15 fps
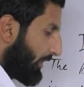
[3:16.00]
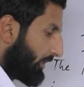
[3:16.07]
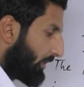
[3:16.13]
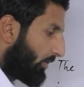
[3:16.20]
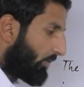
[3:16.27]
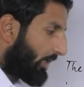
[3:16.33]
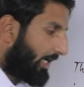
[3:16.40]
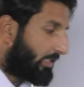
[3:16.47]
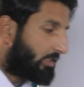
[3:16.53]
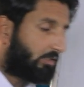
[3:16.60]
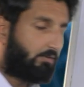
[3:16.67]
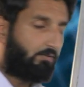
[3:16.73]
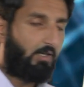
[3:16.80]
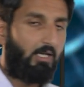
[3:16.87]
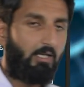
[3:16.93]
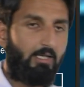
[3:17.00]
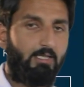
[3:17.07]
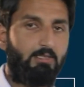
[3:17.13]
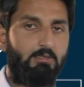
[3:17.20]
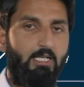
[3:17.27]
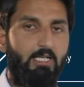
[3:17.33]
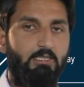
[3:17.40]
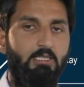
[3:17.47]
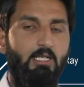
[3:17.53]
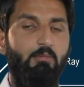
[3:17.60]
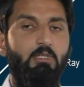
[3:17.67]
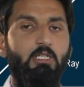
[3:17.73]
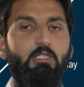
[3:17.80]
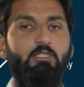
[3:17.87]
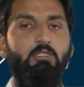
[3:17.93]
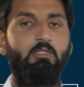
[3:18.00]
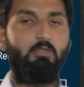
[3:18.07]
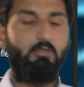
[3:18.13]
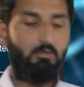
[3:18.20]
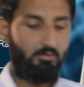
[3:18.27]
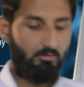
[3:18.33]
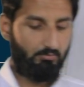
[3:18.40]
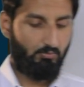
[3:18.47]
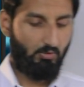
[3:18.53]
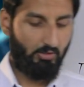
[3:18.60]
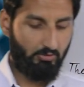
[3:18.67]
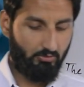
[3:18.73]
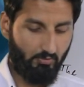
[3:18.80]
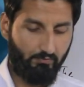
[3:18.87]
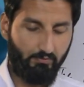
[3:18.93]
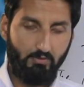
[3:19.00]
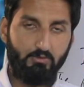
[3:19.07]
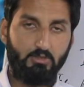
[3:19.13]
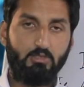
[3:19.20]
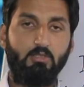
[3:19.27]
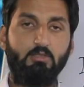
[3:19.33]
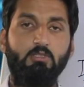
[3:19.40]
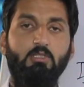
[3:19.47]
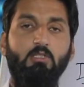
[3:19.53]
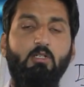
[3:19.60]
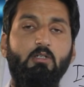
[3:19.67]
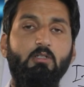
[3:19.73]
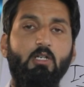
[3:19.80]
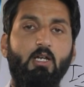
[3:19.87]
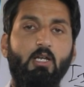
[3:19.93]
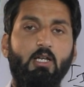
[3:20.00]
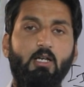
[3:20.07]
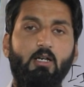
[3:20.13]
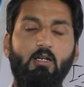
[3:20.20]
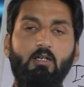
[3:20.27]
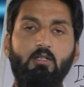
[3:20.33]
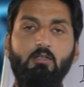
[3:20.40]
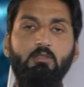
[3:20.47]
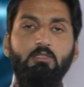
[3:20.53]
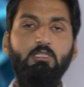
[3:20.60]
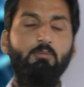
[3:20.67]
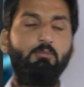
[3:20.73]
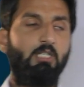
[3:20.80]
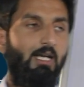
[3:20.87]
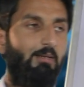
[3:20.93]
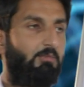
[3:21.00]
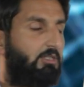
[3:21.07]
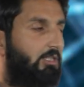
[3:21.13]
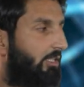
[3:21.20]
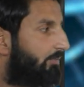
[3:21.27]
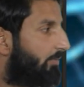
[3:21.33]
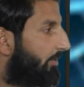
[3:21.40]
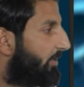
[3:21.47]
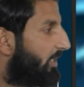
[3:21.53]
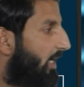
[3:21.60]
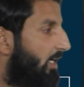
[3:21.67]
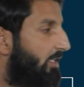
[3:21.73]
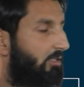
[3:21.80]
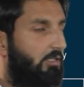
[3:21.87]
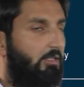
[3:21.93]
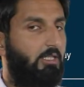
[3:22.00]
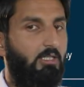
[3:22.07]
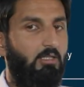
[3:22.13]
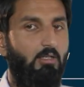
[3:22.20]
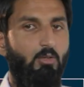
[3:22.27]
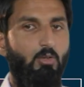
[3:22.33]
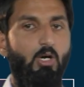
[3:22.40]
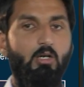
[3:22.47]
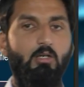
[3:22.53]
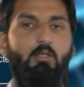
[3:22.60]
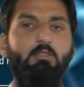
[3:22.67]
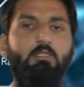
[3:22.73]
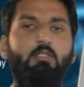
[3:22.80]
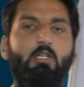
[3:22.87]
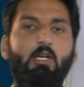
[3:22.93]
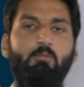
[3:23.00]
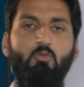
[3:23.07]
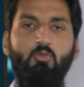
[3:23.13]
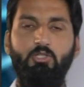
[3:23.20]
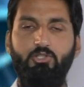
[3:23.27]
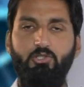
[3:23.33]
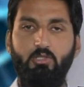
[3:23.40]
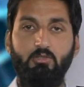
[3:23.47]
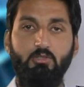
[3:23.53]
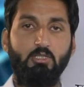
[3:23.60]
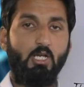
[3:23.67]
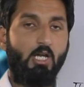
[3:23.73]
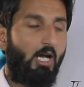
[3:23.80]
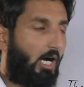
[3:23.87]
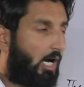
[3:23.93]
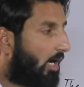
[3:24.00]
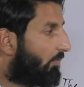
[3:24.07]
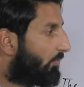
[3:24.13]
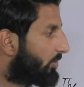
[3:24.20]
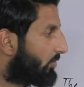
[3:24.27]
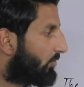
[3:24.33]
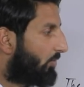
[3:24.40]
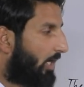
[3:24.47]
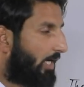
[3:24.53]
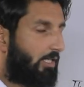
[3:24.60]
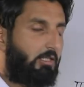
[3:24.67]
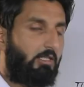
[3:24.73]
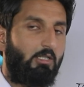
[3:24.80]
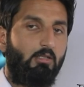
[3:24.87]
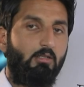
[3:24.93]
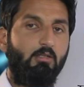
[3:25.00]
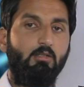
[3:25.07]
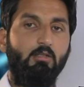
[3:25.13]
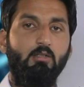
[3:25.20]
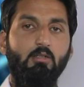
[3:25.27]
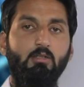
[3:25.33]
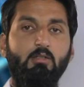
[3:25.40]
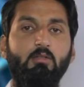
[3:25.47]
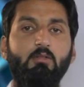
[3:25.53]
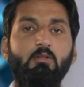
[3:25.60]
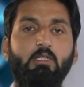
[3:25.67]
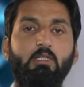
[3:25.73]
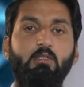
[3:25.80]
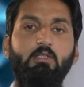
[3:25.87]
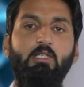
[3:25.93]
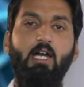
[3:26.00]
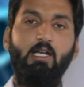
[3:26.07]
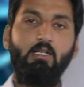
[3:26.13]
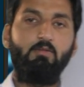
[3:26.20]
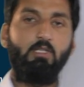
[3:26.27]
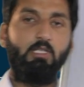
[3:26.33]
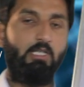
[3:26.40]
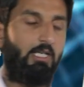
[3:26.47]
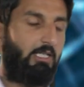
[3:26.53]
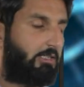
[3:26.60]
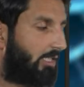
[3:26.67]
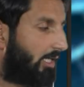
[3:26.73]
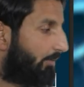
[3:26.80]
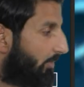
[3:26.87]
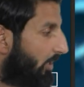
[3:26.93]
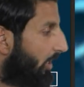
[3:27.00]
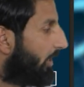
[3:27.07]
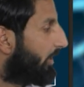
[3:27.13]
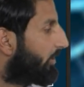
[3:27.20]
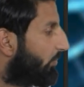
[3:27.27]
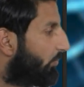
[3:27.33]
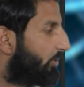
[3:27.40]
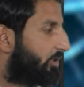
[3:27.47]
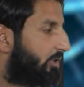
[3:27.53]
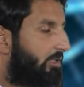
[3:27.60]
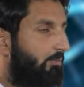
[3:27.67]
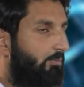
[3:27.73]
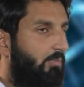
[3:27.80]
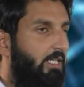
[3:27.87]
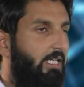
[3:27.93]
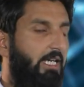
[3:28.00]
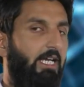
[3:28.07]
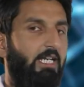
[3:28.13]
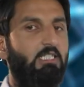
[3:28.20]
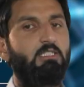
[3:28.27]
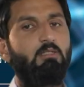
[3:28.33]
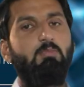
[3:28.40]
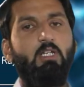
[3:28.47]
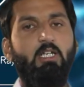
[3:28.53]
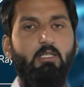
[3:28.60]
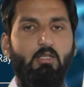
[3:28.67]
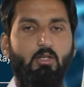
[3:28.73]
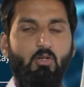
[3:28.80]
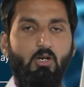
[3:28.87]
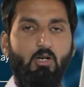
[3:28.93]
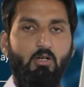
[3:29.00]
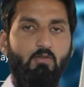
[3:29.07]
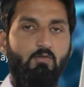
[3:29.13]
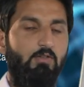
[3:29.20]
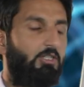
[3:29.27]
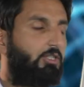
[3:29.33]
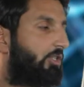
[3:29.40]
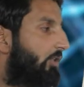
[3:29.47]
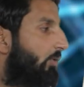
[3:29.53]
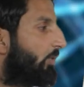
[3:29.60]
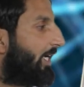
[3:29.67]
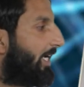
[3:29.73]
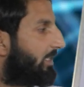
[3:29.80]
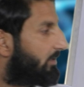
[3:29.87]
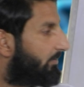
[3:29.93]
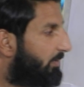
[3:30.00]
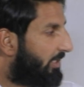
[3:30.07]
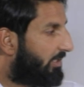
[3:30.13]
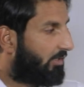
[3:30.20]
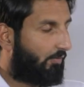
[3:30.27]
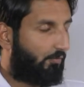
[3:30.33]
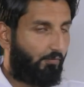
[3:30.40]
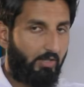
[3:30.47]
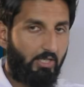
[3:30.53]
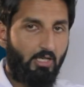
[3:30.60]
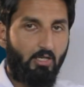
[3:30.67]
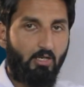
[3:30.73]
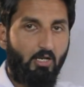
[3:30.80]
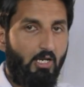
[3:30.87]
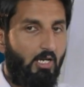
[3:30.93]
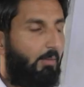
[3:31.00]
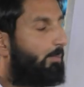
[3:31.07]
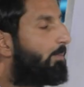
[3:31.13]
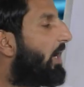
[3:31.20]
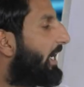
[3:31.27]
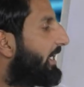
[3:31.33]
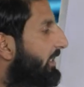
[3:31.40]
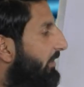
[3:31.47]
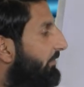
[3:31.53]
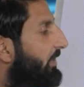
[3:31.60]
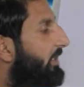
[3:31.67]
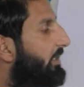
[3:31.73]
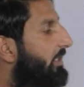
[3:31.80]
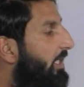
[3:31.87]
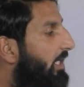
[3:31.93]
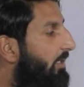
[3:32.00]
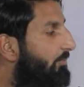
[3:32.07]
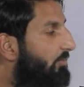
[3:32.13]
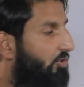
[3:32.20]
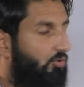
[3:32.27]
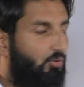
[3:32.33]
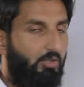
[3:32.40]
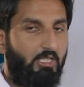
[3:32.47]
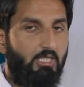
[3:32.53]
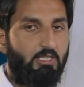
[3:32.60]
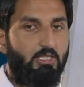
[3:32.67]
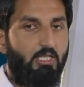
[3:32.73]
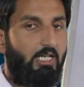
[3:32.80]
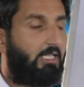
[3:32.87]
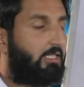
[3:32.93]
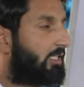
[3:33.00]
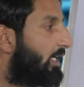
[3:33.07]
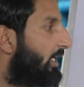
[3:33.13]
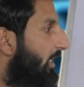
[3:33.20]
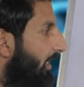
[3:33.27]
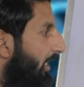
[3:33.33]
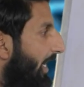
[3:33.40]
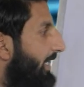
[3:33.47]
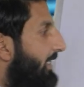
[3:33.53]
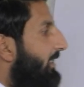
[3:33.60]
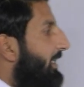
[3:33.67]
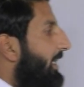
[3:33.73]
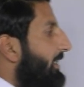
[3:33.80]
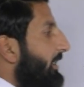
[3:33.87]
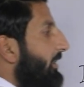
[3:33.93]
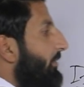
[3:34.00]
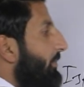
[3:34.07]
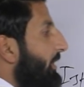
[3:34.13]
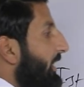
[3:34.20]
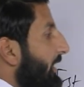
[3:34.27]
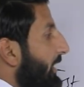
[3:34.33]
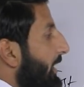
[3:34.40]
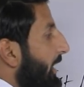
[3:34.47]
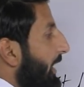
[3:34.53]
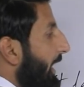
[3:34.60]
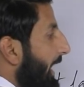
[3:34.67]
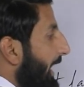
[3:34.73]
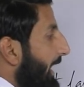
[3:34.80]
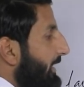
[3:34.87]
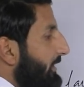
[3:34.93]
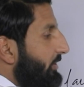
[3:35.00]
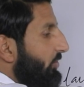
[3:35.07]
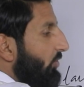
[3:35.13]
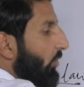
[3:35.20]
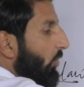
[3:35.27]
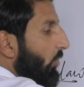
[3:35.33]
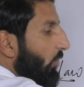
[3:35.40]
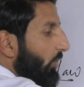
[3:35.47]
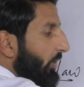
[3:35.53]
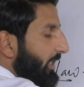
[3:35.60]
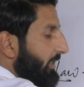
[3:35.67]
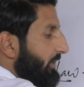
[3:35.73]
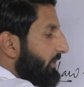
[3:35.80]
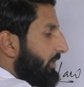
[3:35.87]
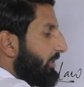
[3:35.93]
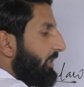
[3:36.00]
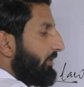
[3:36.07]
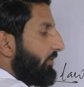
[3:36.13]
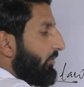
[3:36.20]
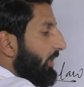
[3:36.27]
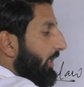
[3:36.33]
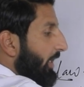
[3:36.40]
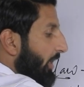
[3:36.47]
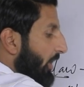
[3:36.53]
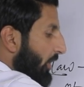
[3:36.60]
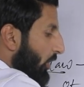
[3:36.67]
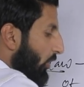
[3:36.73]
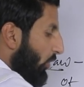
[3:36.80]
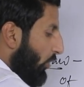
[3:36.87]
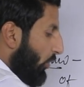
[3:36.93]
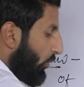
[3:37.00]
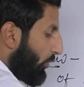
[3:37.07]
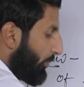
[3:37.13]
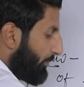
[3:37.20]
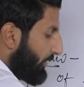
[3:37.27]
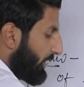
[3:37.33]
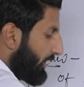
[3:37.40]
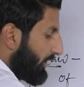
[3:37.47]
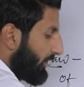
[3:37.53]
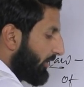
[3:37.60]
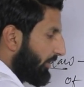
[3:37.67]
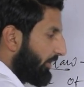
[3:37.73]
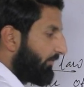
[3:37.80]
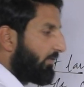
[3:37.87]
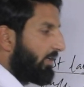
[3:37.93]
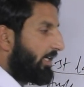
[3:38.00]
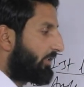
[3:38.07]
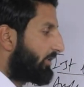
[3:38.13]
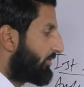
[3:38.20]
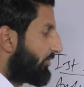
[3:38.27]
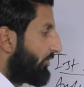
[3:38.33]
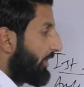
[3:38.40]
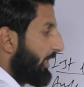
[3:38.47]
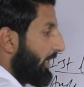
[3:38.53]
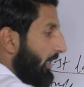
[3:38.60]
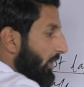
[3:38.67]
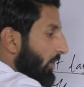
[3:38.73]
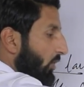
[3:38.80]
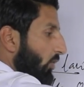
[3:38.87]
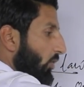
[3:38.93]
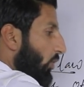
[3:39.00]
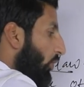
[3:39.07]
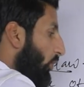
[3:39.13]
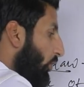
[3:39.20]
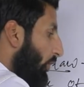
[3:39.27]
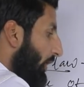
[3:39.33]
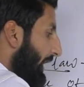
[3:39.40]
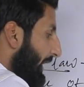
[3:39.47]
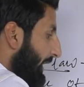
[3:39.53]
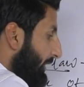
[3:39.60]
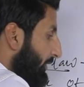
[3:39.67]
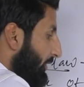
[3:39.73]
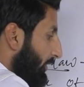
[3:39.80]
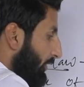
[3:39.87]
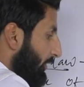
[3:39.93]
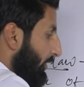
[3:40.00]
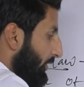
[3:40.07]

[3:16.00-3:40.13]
Now as far as examination point of view is concerned, sometimes it may be asked in long answer type questions. How would you write in that very exam? You would simply explain the law. First you would explain the figure by giving names to these rays, like let it be SO incident ray, OP reflected ray, ON